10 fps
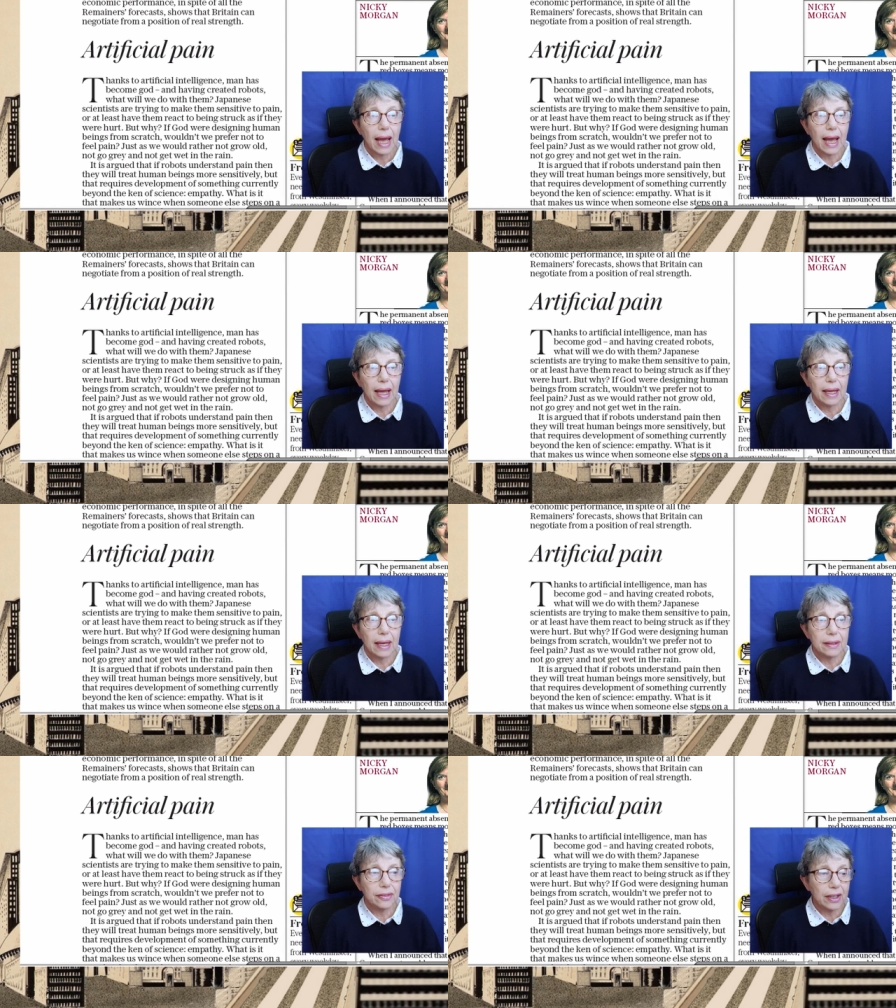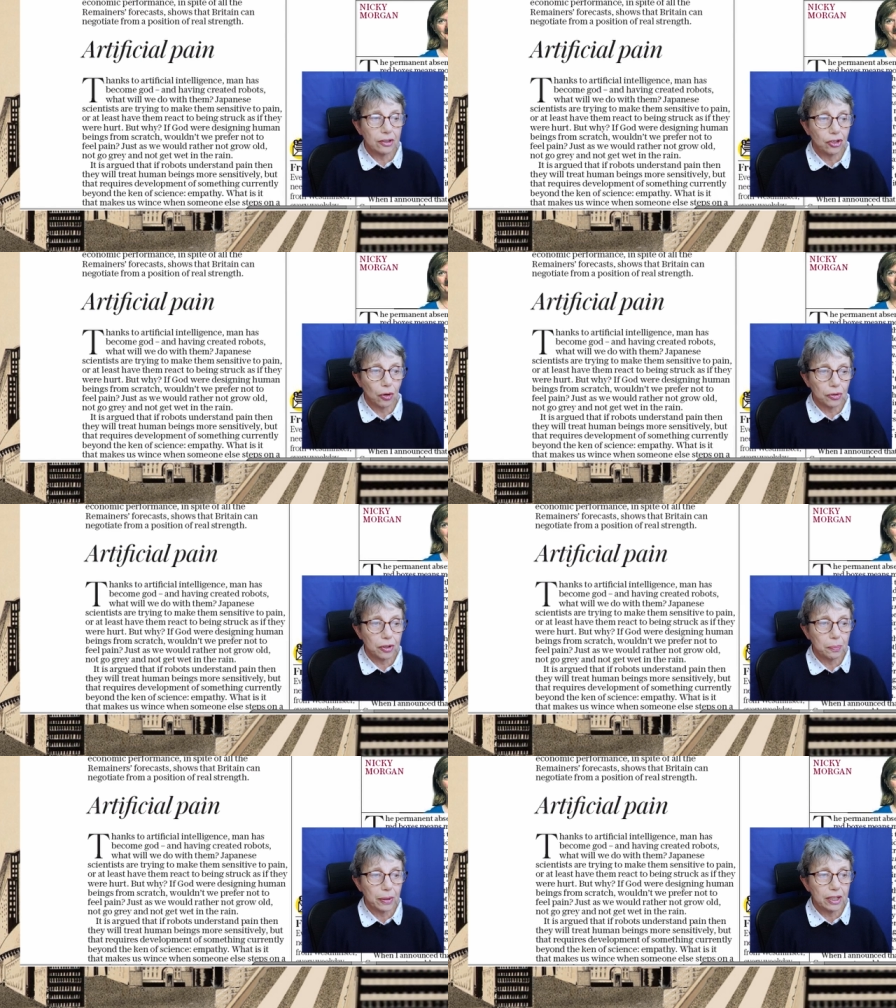I think
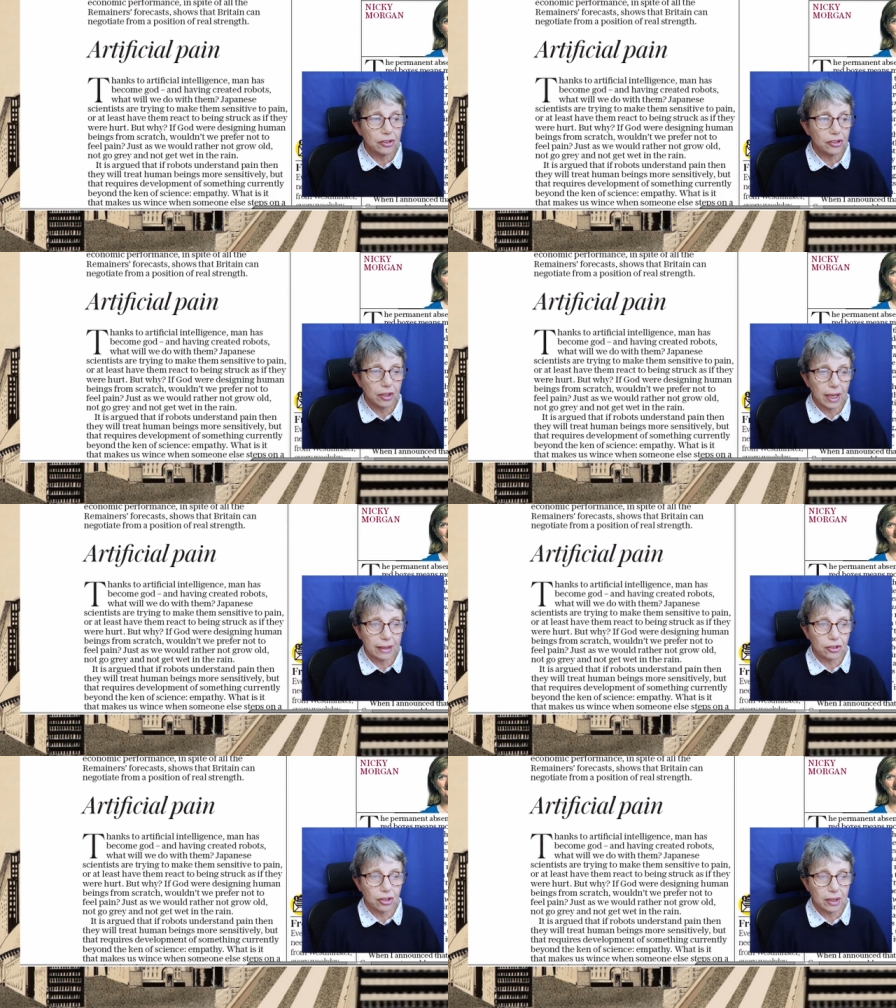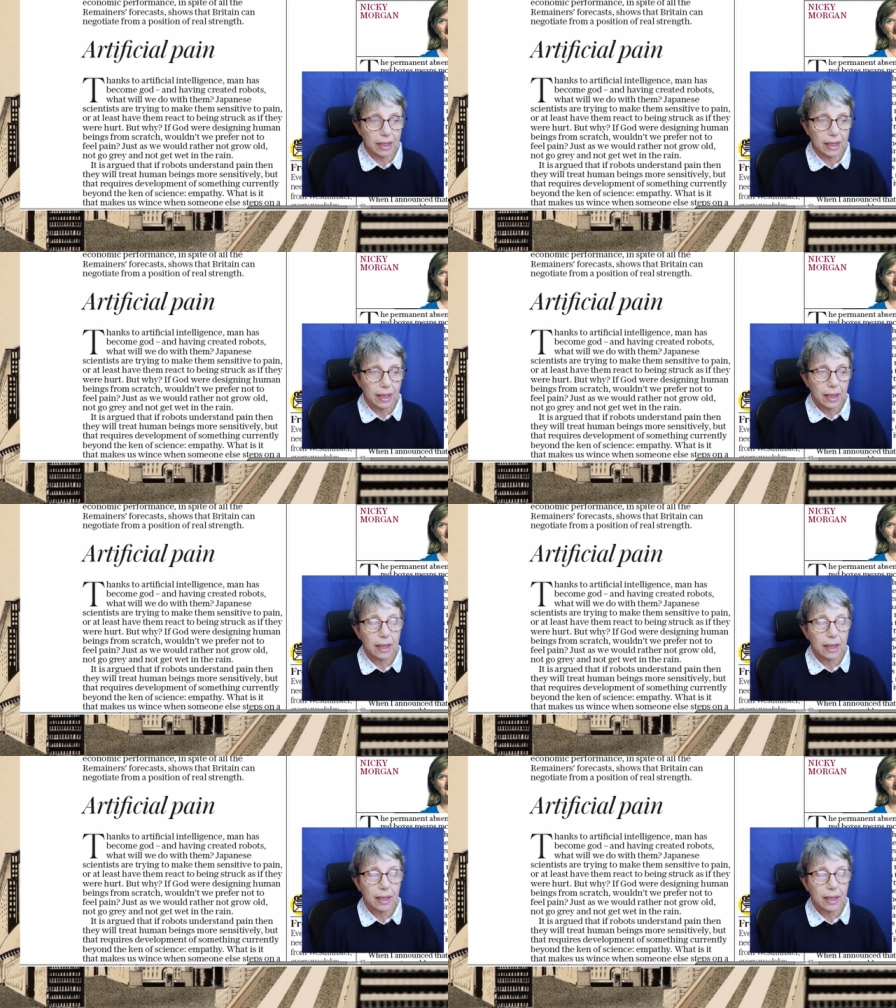Jordan Peterson actually